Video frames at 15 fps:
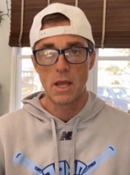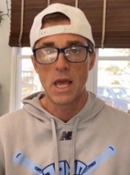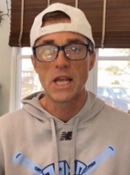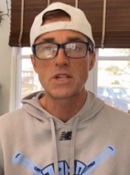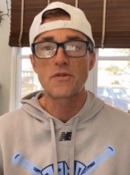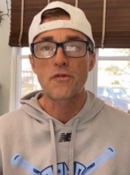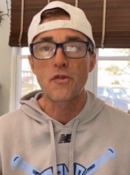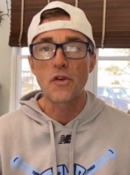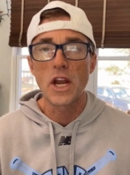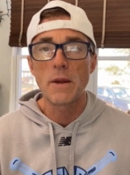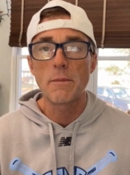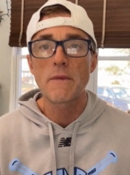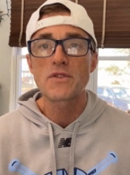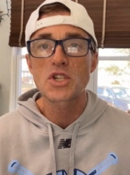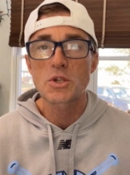It's
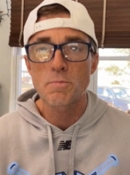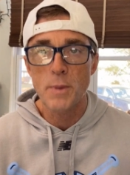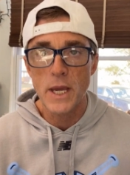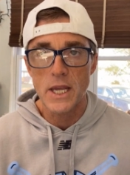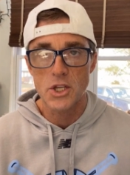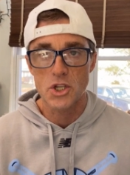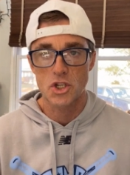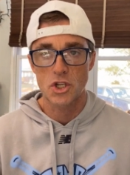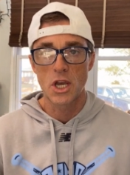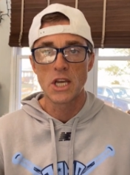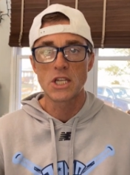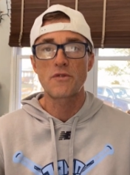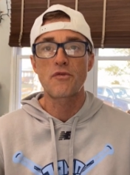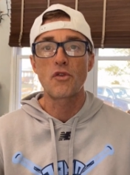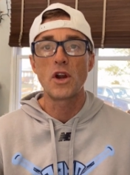freedom of speech.
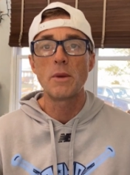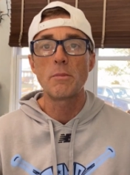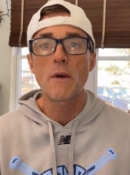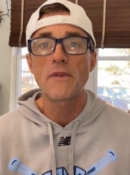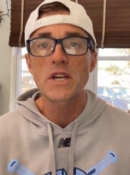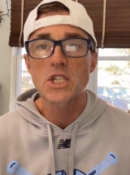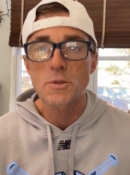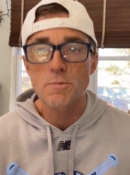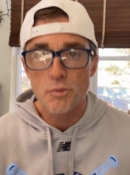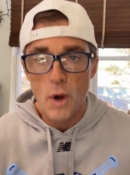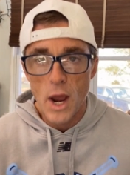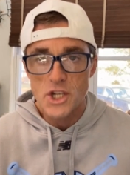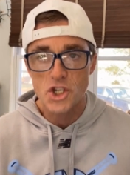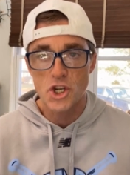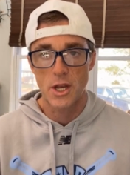It's freedom of
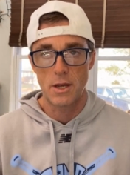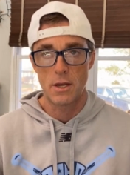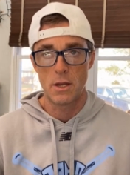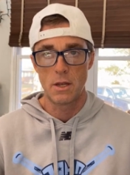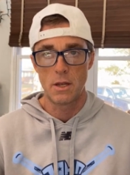expression.